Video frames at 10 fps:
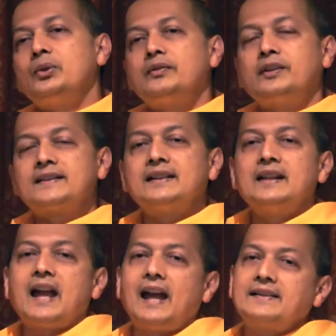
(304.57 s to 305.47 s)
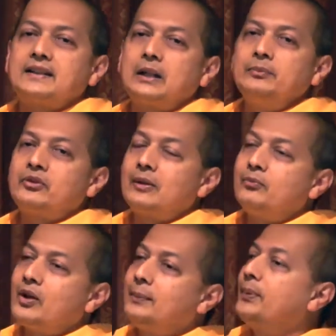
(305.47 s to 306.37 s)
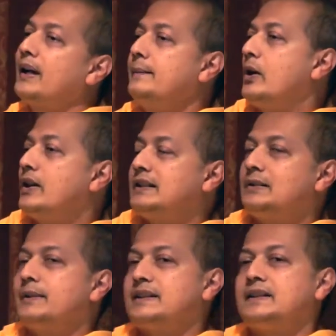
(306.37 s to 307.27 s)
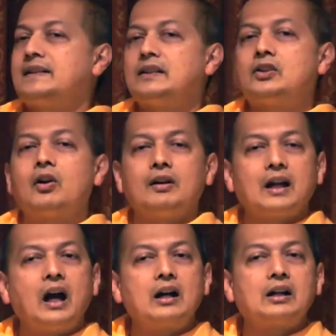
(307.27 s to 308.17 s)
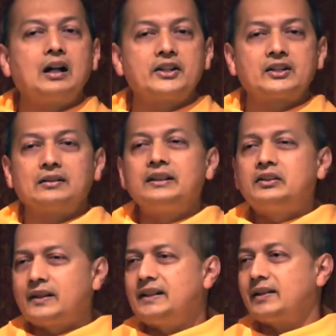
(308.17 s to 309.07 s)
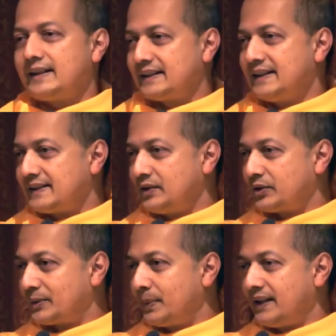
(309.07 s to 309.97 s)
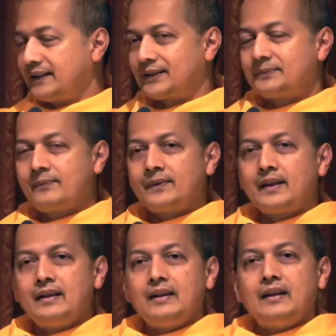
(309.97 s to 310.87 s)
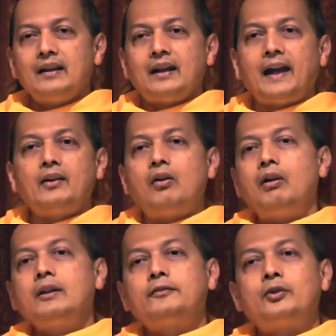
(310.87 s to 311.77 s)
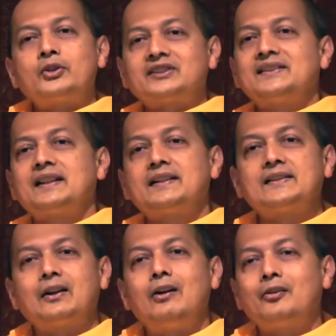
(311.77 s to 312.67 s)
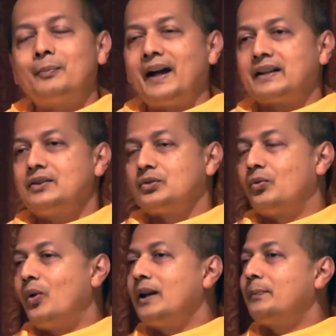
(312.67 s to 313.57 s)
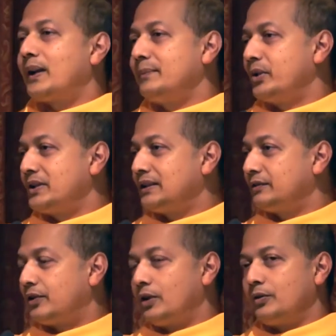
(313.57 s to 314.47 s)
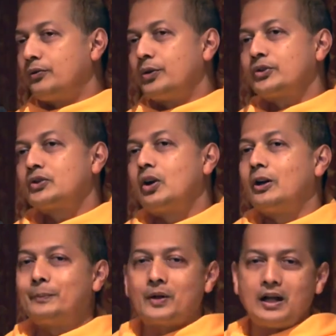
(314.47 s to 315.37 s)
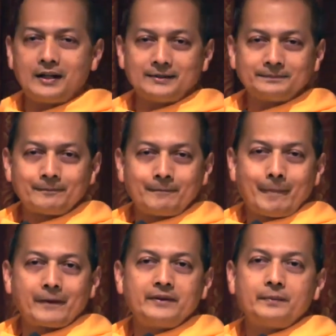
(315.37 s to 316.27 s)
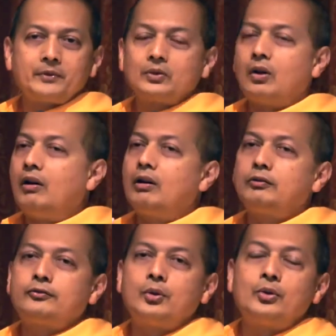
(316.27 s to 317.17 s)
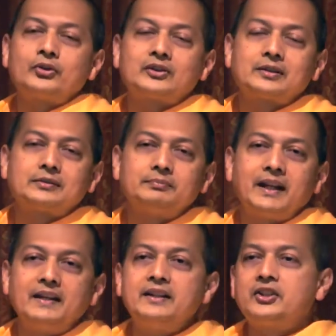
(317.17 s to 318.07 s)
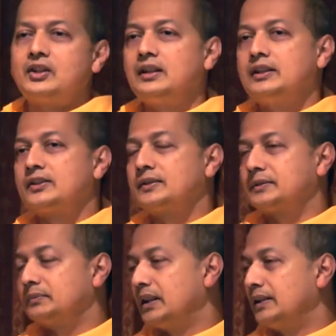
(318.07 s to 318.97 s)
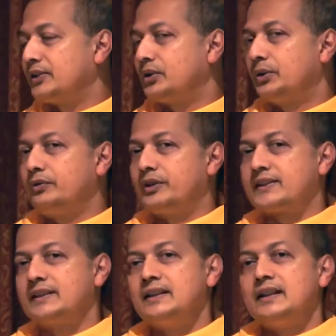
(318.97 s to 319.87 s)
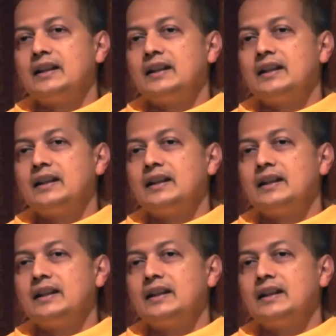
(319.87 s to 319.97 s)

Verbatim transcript: universe, has come from one primordial material called Akasha, literally translates into space and all forces are resolved back into one primordial fo- force called prana. Uh, so all force energy in this in this universe